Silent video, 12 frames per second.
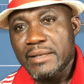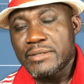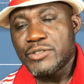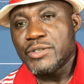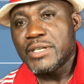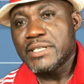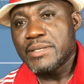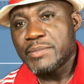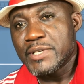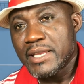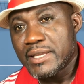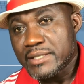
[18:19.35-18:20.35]
junior team
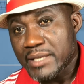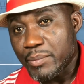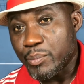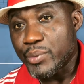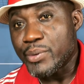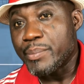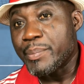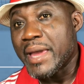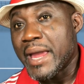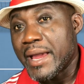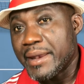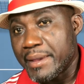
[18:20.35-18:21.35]
tennis can
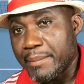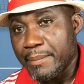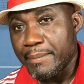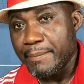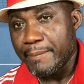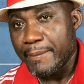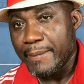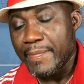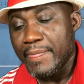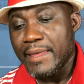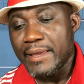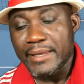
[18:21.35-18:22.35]
prepare them
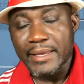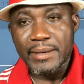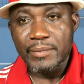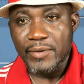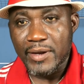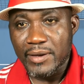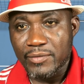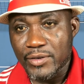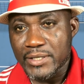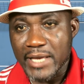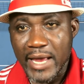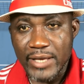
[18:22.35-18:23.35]
and get them ready
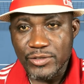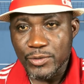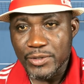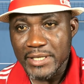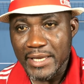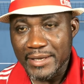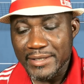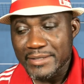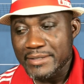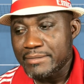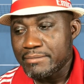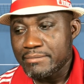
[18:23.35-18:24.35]
for high school
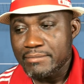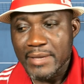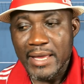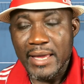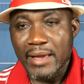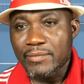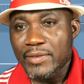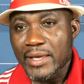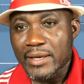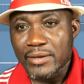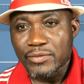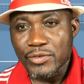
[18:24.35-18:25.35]
tennis. I've
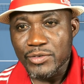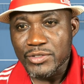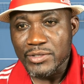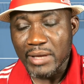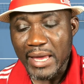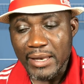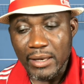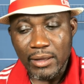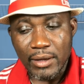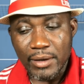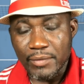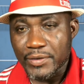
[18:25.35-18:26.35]
done it for a
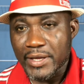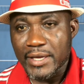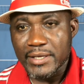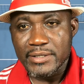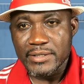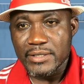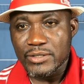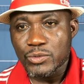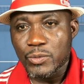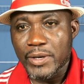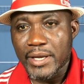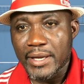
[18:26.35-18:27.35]
lot of kids
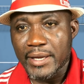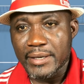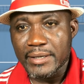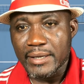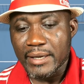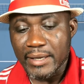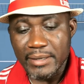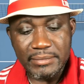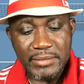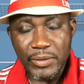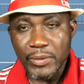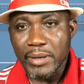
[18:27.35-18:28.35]
this way, and
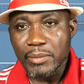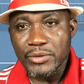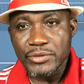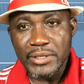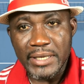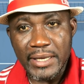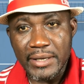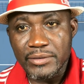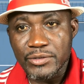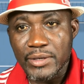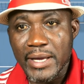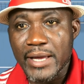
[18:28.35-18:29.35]
they were able to get
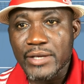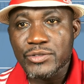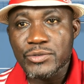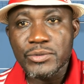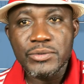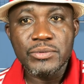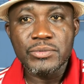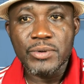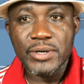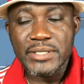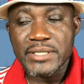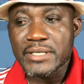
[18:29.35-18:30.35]
into high school
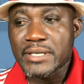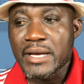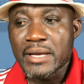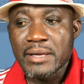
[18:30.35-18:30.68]
roster.